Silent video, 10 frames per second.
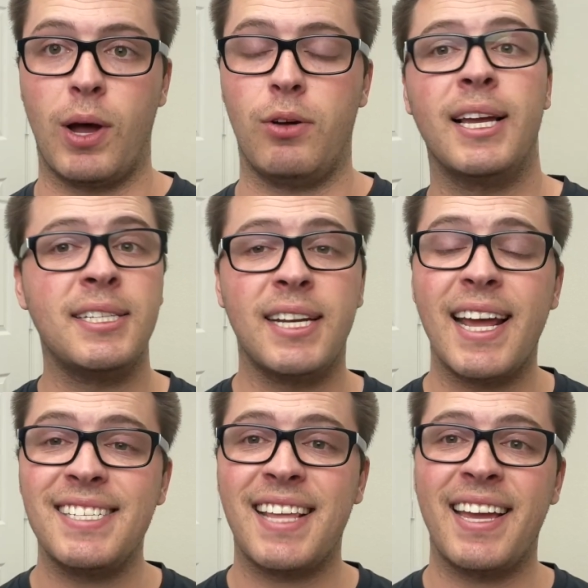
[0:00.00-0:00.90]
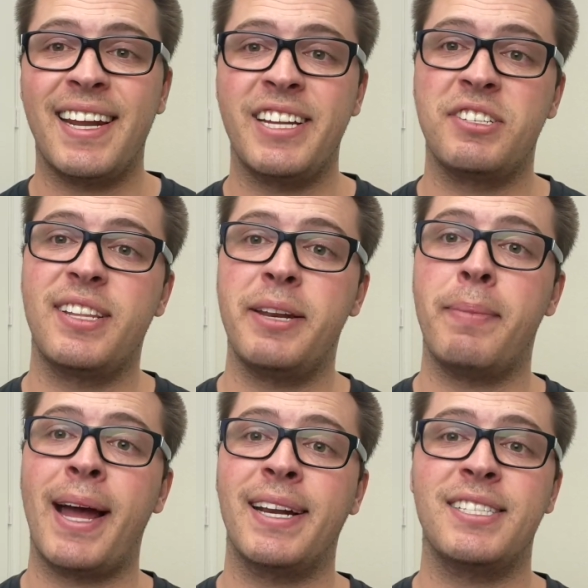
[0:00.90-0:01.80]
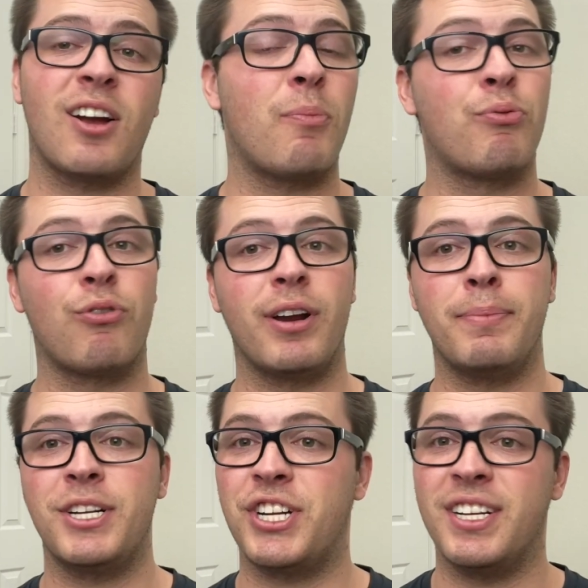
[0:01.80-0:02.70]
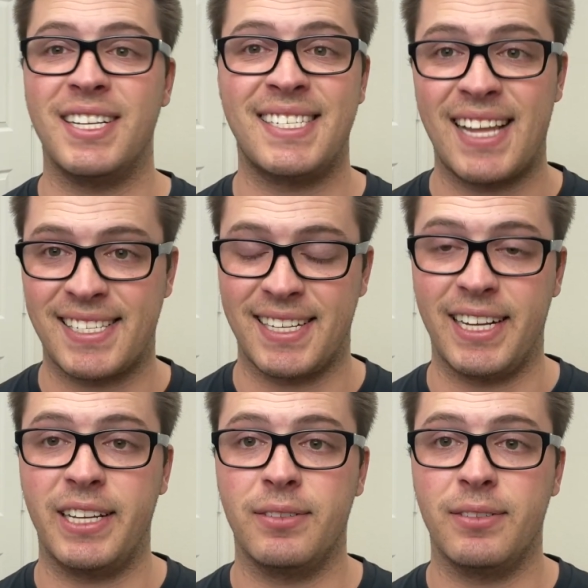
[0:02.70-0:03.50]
In today's day and age, lead magnets are pretty much a necessity.